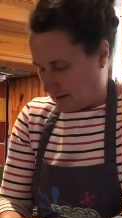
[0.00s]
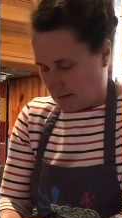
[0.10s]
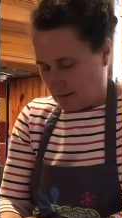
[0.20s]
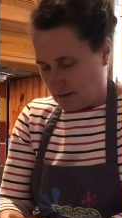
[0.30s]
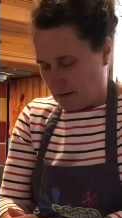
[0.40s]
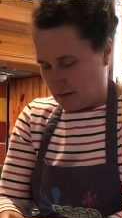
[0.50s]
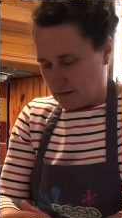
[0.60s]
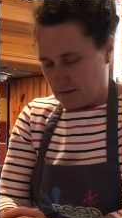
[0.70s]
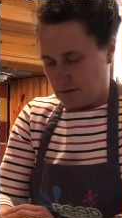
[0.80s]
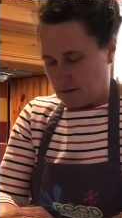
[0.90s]
and
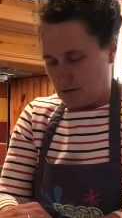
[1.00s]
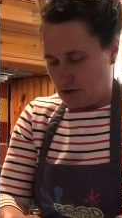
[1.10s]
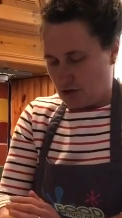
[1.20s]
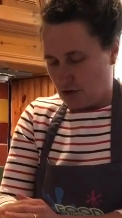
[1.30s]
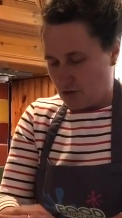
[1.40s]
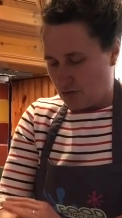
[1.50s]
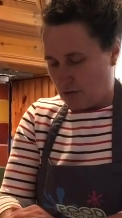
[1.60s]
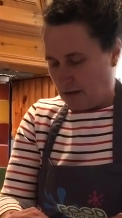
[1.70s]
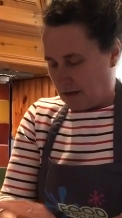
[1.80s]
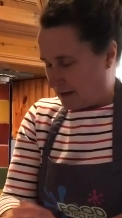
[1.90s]
there's 2.
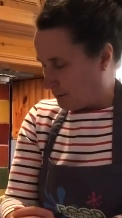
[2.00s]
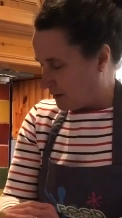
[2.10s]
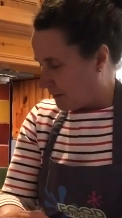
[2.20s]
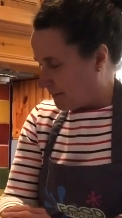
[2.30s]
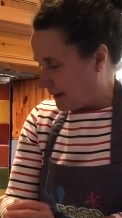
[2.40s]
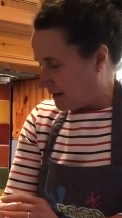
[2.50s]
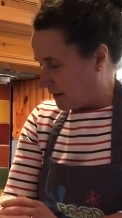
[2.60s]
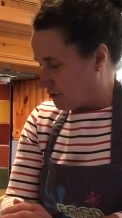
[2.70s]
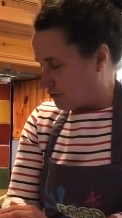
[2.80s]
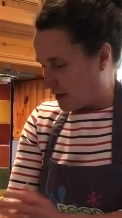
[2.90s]
Now with my
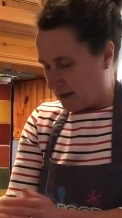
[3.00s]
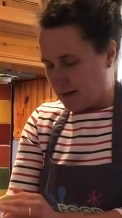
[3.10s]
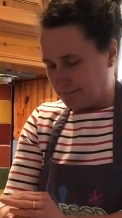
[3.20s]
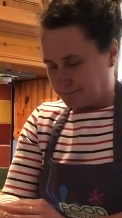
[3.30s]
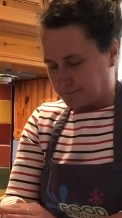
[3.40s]
baking tray,